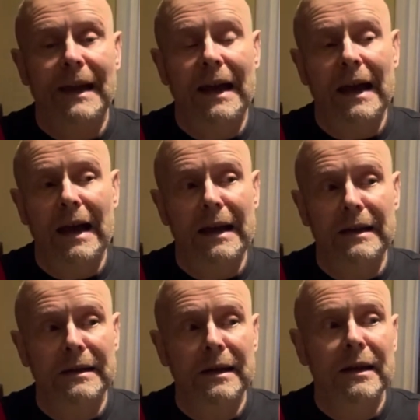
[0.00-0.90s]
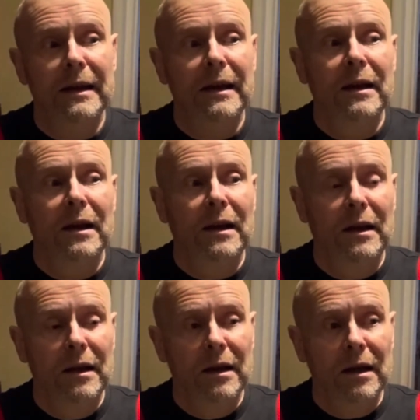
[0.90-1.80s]
And
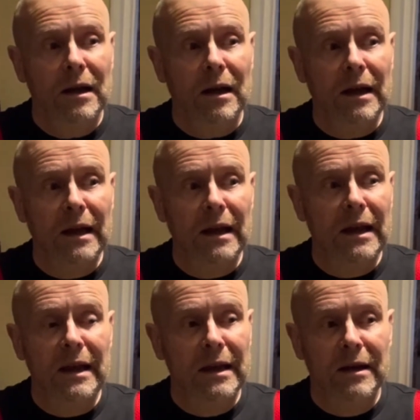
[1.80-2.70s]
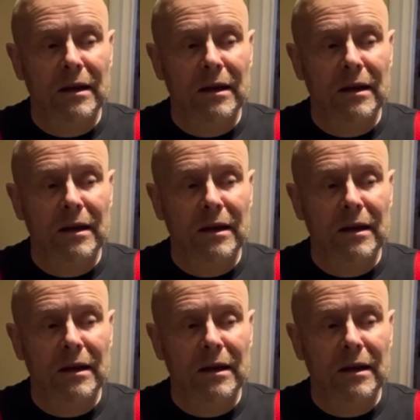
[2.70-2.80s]
clearly,